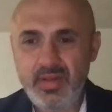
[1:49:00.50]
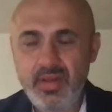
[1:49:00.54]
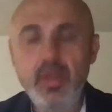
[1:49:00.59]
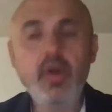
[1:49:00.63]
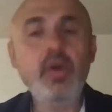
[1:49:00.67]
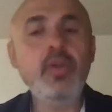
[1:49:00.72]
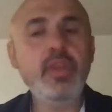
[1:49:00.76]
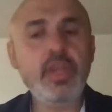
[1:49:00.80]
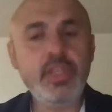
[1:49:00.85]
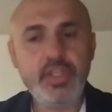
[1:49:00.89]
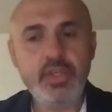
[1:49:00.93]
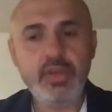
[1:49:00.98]

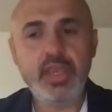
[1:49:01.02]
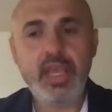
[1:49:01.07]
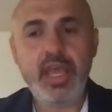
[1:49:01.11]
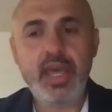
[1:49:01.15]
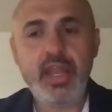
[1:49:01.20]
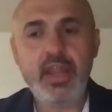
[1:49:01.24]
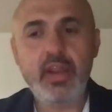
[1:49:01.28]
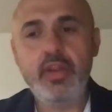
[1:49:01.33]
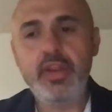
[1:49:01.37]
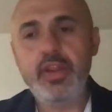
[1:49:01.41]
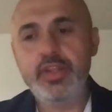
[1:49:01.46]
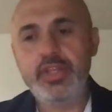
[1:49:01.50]
No, did you
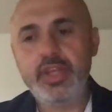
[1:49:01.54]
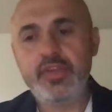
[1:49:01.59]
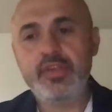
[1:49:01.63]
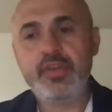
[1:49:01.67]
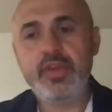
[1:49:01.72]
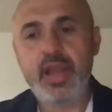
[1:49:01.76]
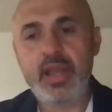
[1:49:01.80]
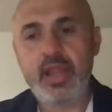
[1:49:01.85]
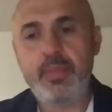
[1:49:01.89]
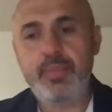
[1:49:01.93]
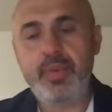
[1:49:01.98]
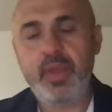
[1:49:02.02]
get it or you just
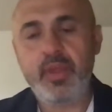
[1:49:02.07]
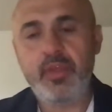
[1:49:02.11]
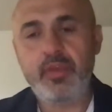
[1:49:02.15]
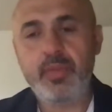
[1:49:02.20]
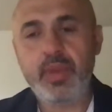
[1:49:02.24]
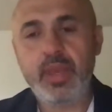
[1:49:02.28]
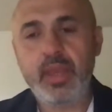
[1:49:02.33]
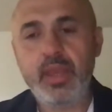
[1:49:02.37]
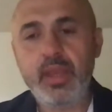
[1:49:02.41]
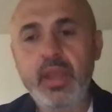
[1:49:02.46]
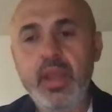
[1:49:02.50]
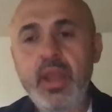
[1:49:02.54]
trying to appease
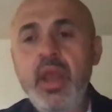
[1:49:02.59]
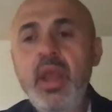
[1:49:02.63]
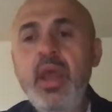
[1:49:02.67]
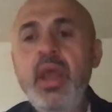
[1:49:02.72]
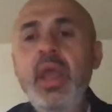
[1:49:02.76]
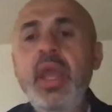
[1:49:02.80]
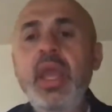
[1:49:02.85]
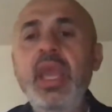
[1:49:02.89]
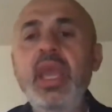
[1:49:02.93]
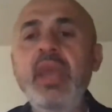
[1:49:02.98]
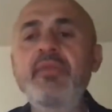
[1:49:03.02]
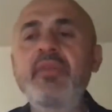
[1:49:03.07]
me?
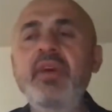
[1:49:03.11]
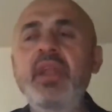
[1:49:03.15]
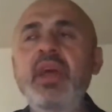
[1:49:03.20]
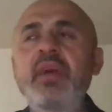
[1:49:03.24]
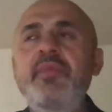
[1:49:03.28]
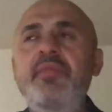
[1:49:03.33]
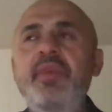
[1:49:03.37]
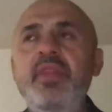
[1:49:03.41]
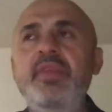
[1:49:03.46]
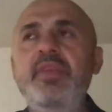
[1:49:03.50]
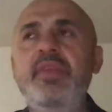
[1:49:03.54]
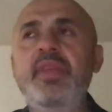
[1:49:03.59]
Even
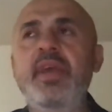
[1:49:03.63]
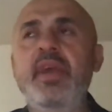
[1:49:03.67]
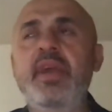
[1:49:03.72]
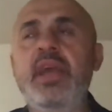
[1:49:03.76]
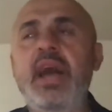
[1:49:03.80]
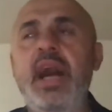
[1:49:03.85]
if it's the